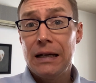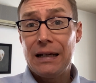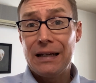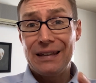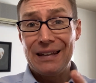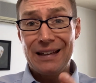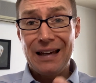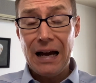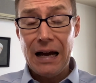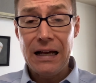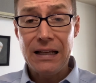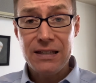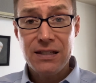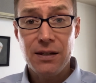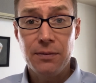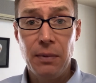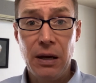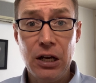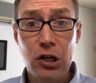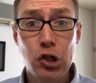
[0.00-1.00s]
and the
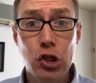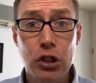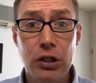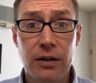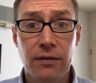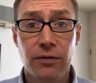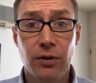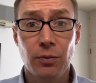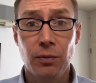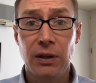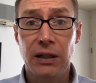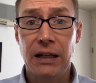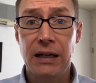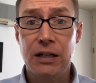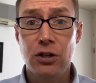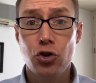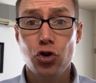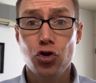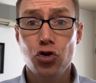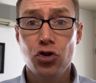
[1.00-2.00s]
consummation of the
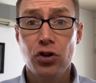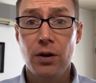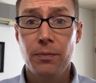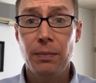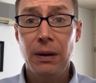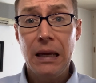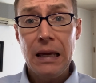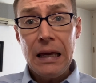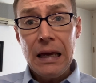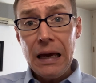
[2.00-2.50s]
relationship,